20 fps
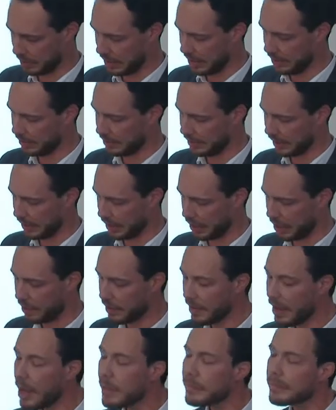Well, there you go.
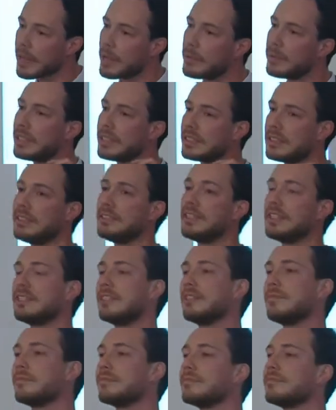But just
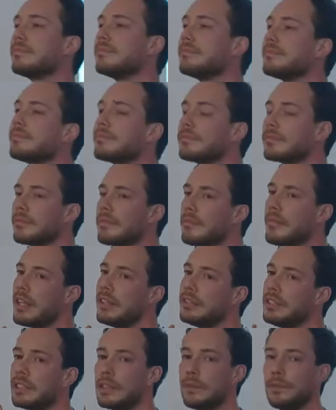
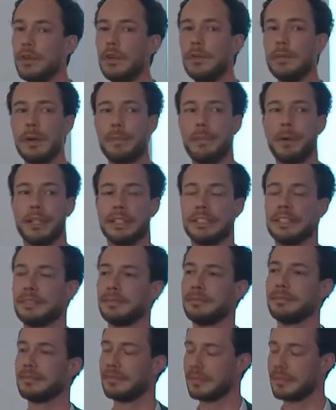a few more points.